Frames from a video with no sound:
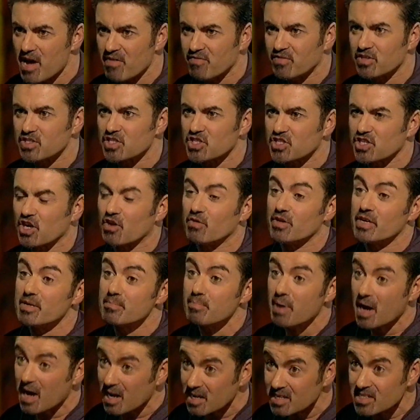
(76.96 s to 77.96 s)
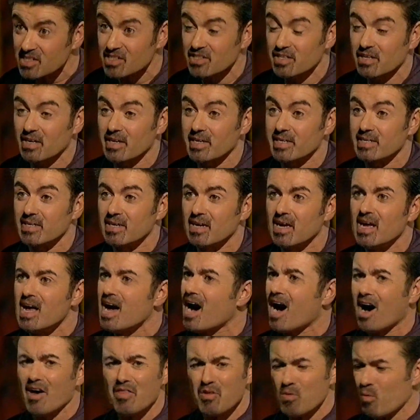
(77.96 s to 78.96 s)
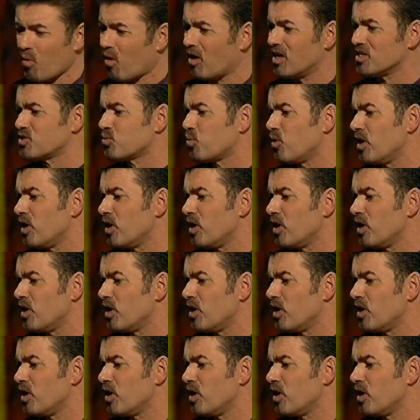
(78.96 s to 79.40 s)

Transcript: effort shown in Palestine. Otherwise...